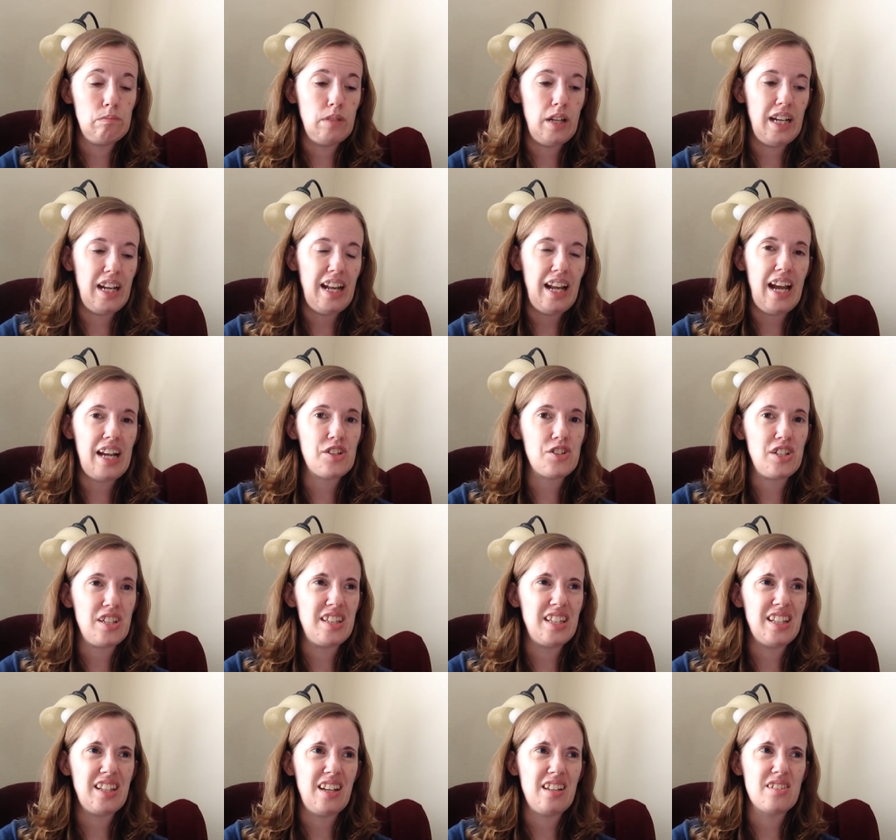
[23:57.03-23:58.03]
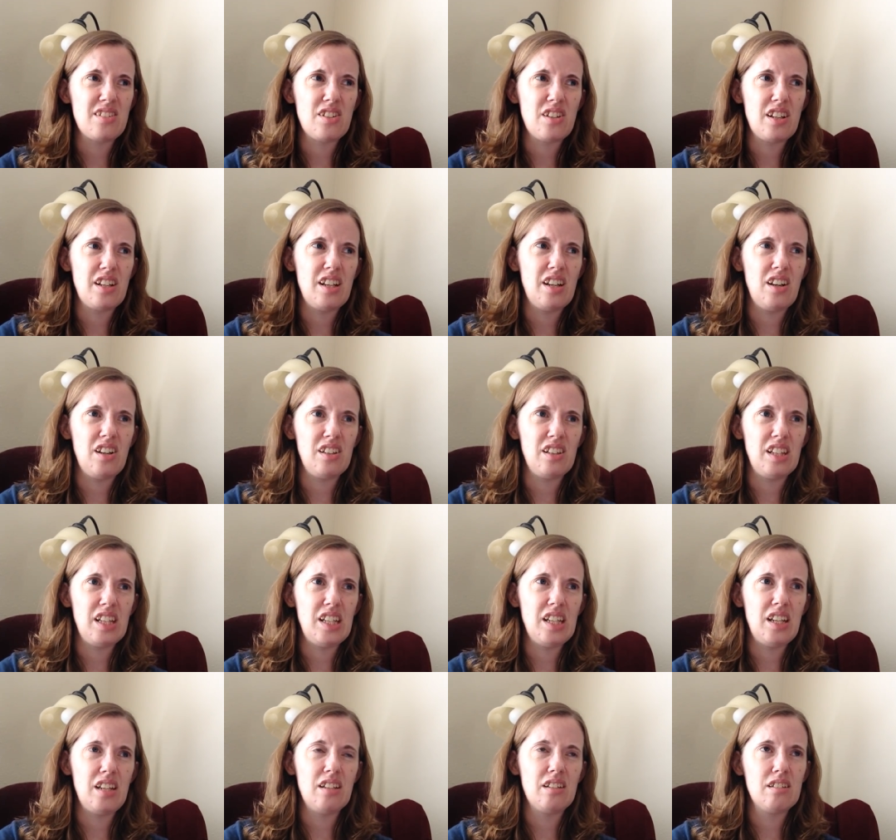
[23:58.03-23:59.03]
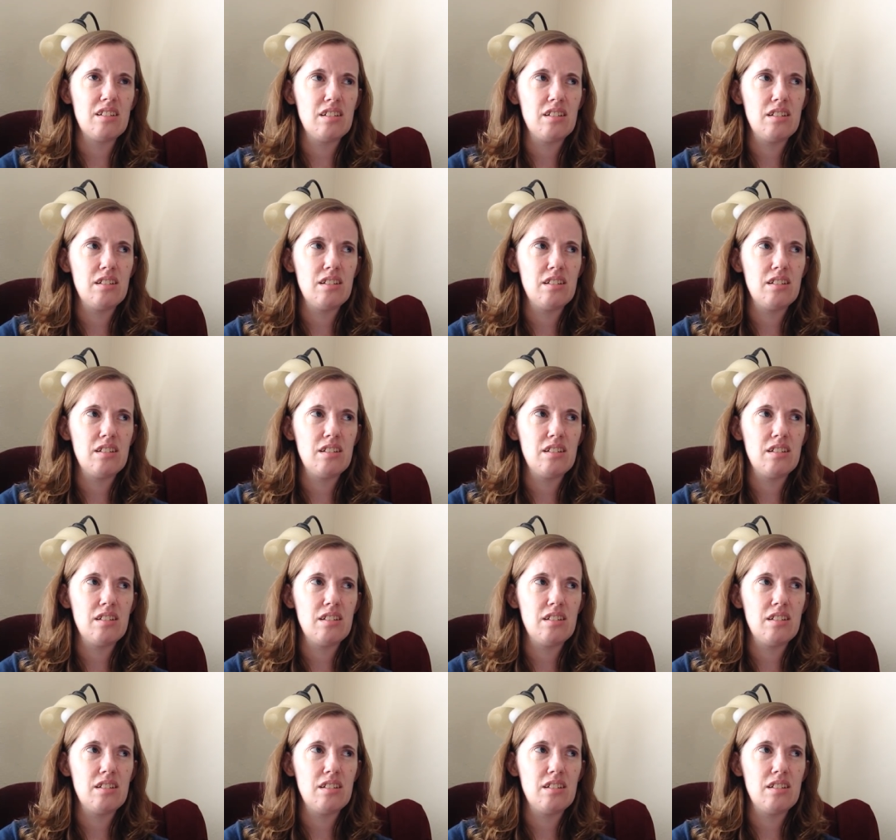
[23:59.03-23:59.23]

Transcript: and I actually think I started it on linen.